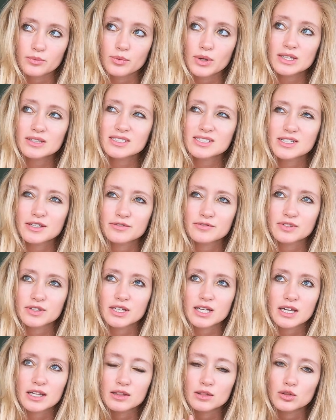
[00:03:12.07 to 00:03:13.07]

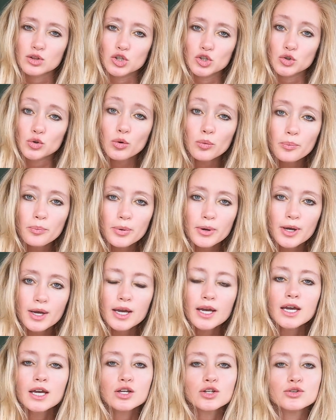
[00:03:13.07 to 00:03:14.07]
relatively a loop.
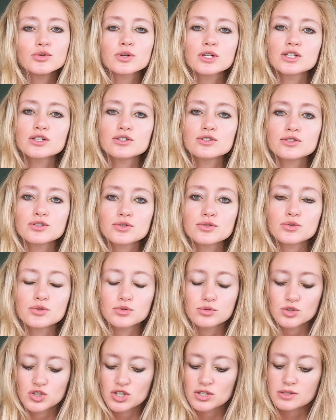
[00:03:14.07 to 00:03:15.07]
You can
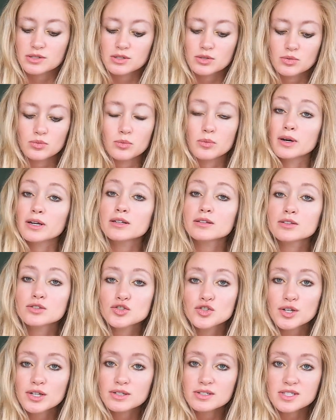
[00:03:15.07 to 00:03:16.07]
do just one of
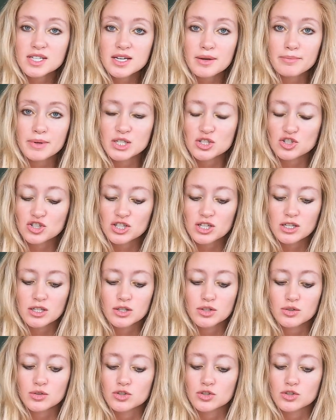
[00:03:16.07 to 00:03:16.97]
the trails I mentioned.